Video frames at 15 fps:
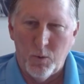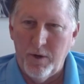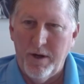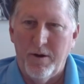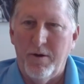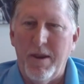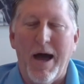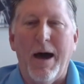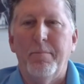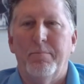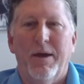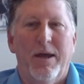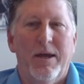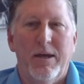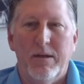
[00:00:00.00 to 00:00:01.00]
We are not
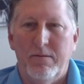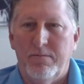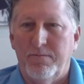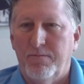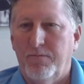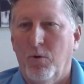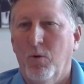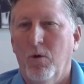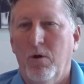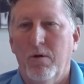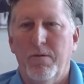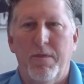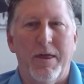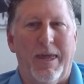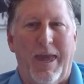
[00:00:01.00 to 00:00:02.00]
paid for
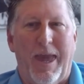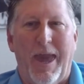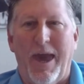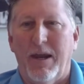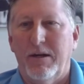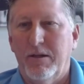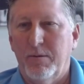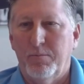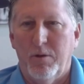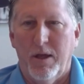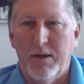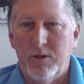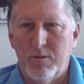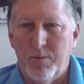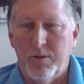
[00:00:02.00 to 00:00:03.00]
the candidate
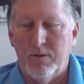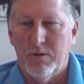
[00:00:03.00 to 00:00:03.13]
placement.